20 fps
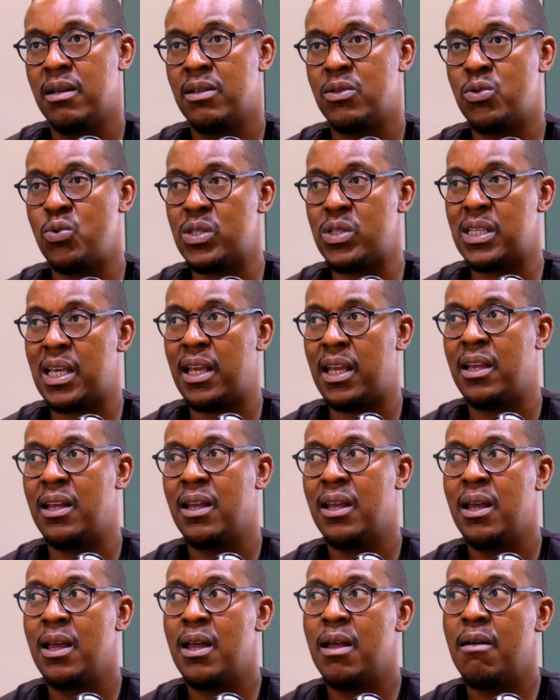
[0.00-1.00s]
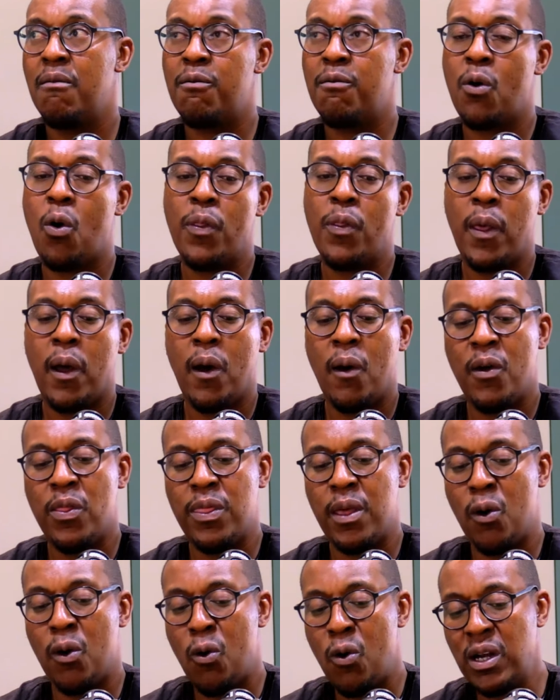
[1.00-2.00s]
to say, for
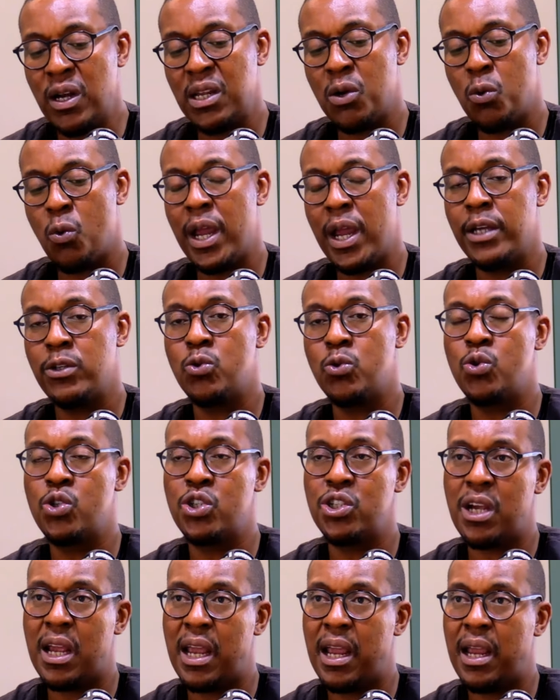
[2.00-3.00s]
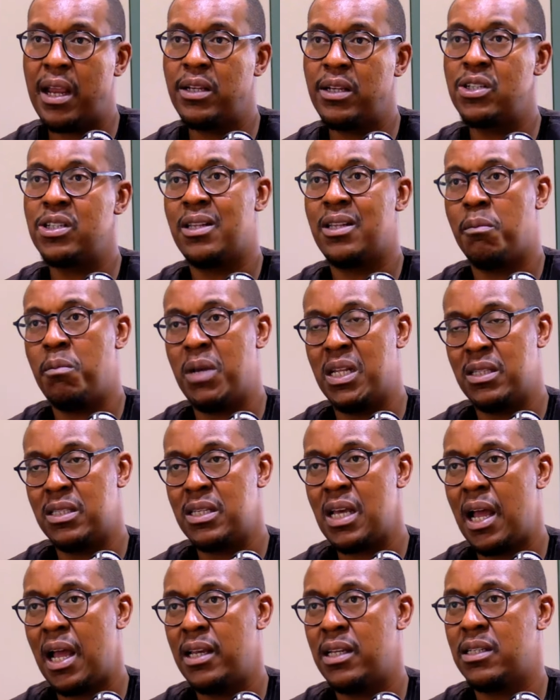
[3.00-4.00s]
the only way to change the
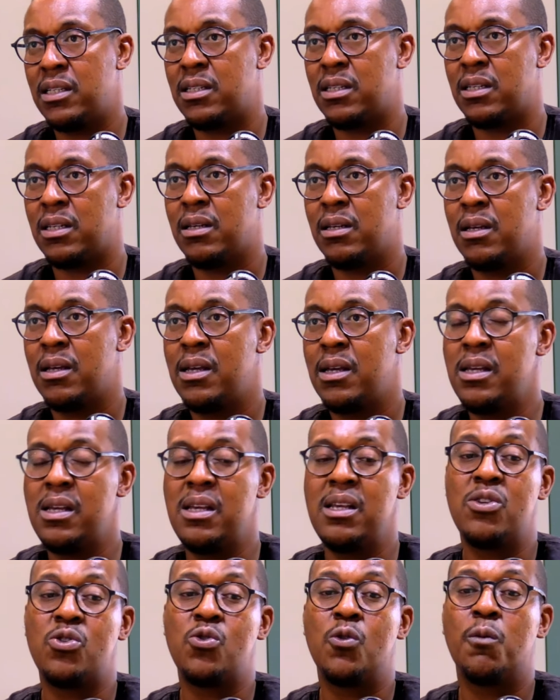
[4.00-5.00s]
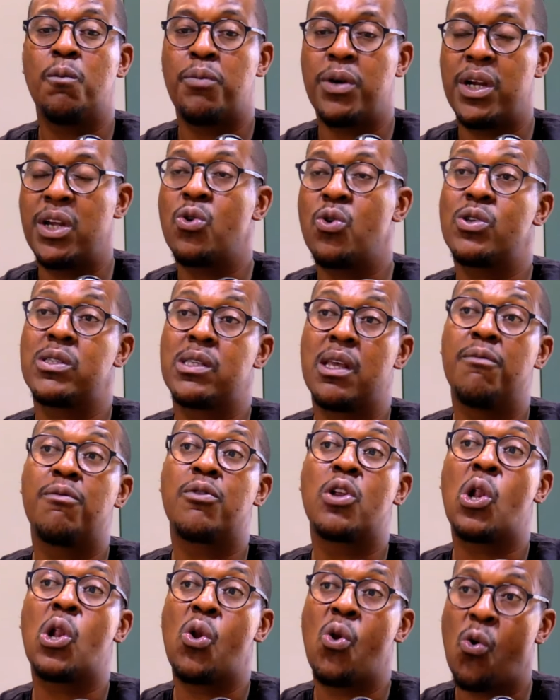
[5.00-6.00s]
mentality is to bring yourself
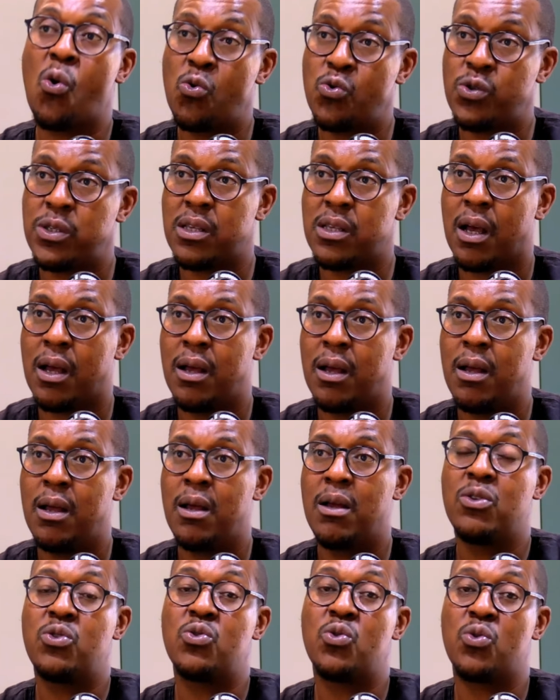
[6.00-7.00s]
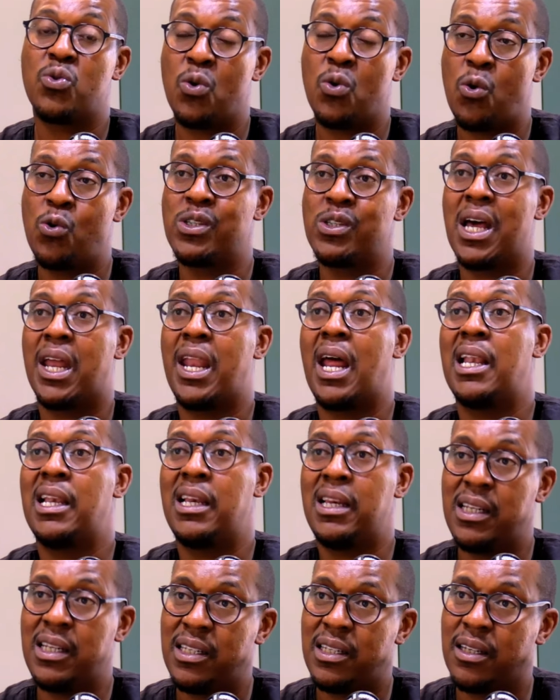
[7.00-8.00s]
closer to those that are
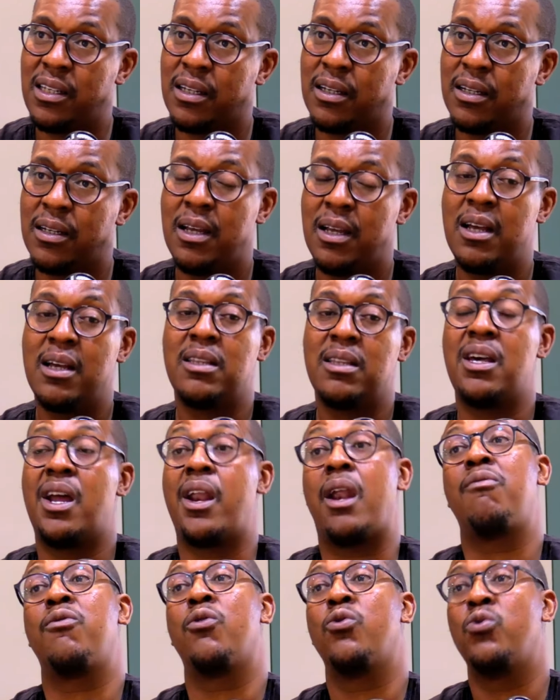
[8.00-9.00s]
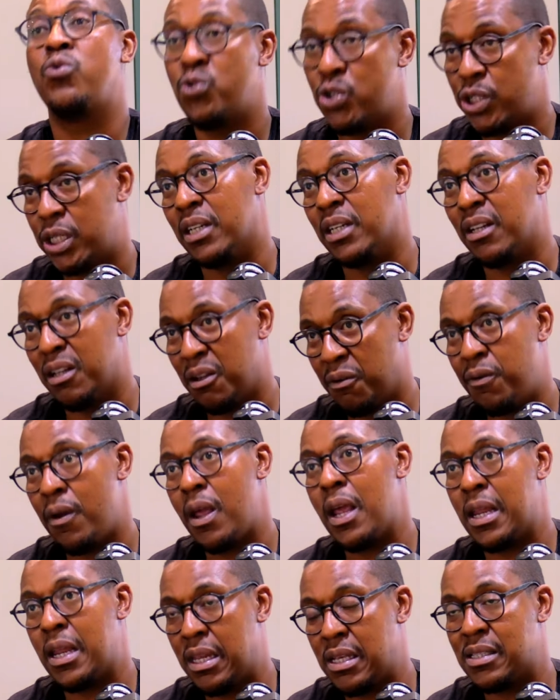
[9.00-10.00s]
leading the revolution, if
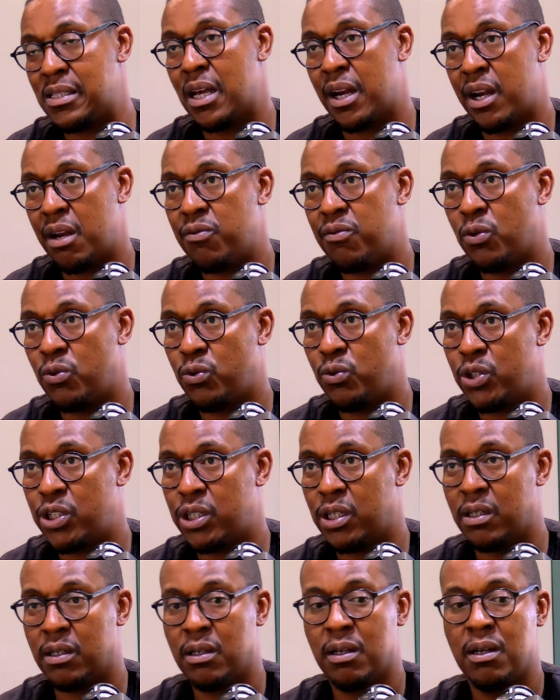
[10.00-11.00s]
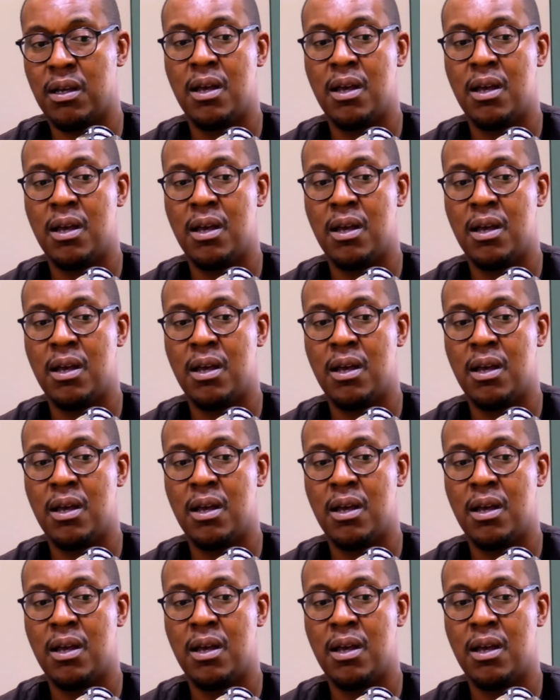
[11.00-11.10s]
it is a revolution.